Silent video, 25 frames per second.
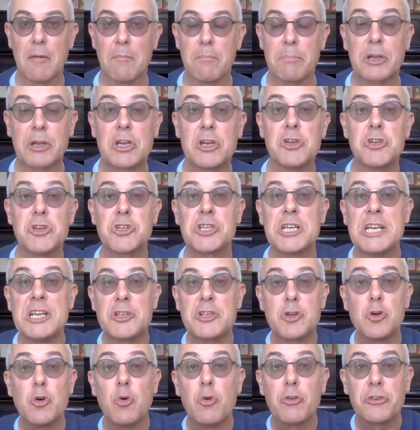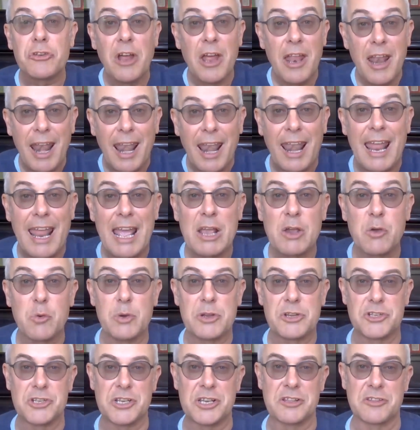because she taught
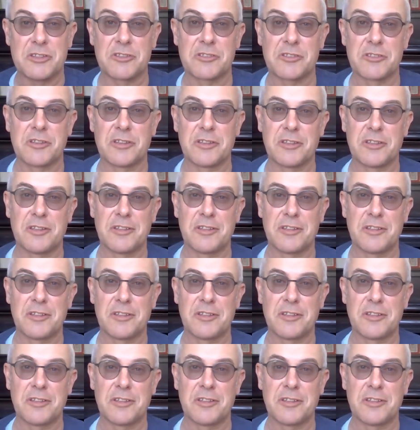languages,